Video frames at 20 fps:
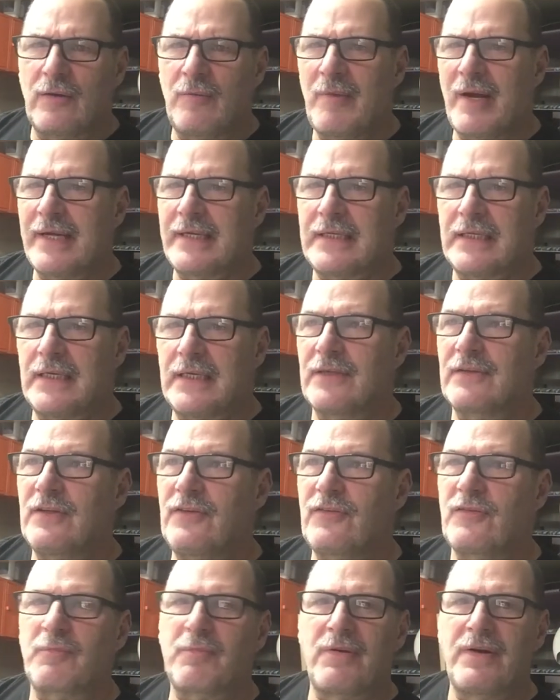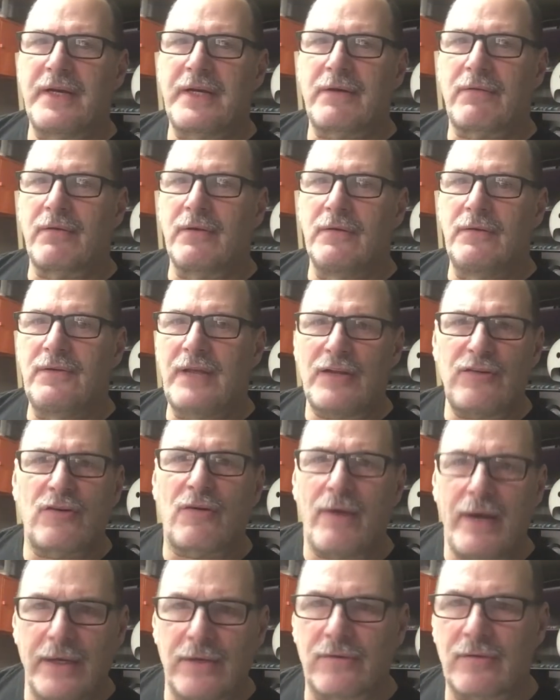oh my God, this is pretty crude, that's
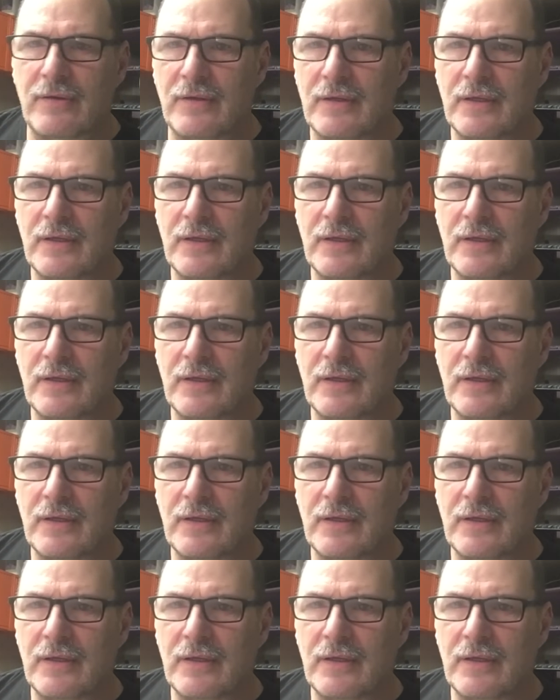great.